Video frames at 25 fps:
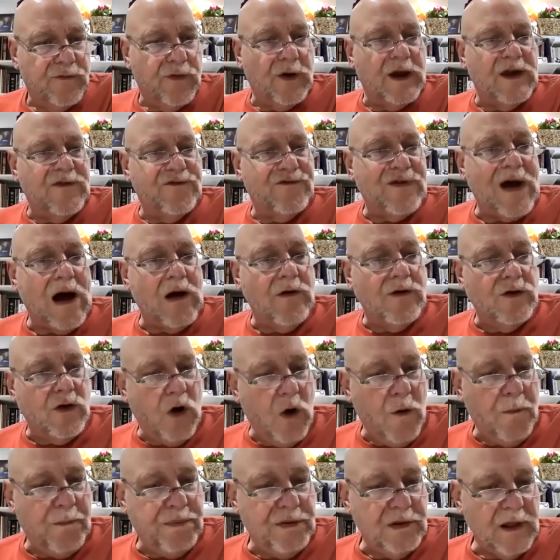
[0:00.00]
For he found
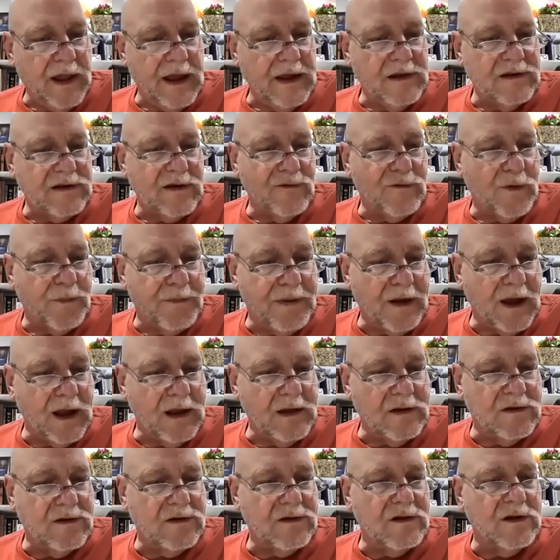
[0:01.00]
no place of
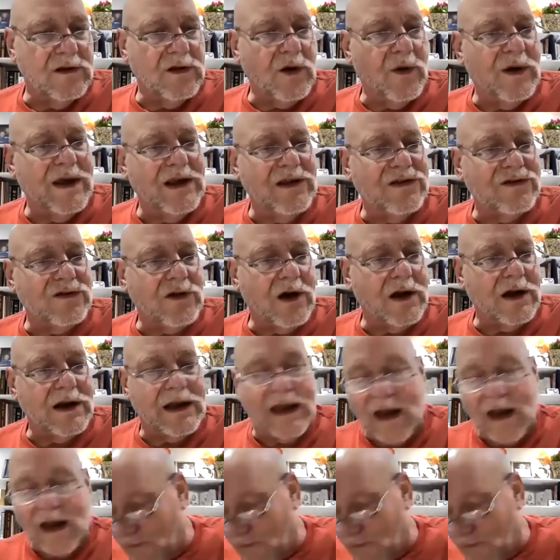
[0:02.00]
repentance, though he sought it